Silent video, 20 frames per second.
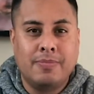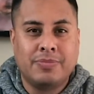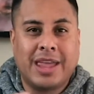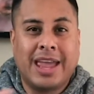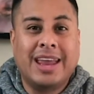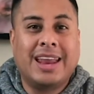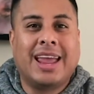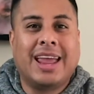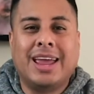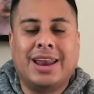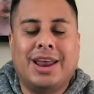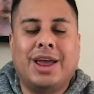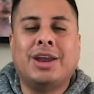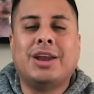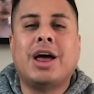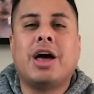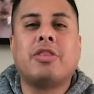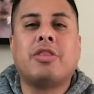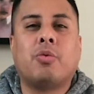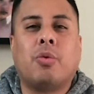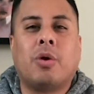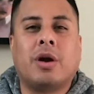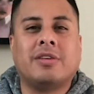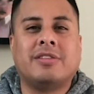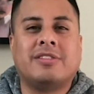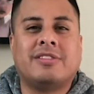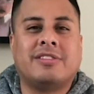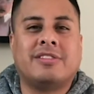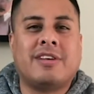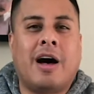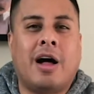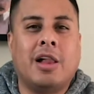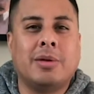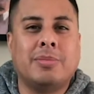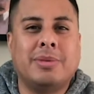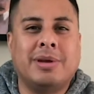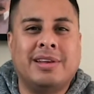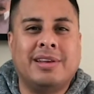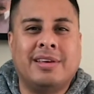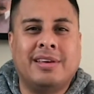In other words,
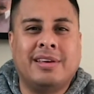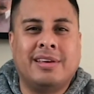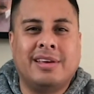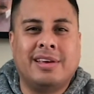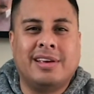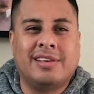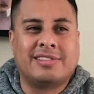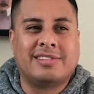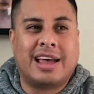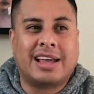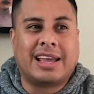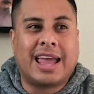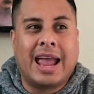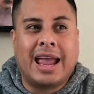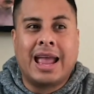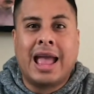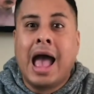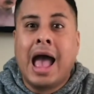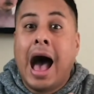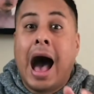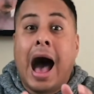Solomon is like, hey,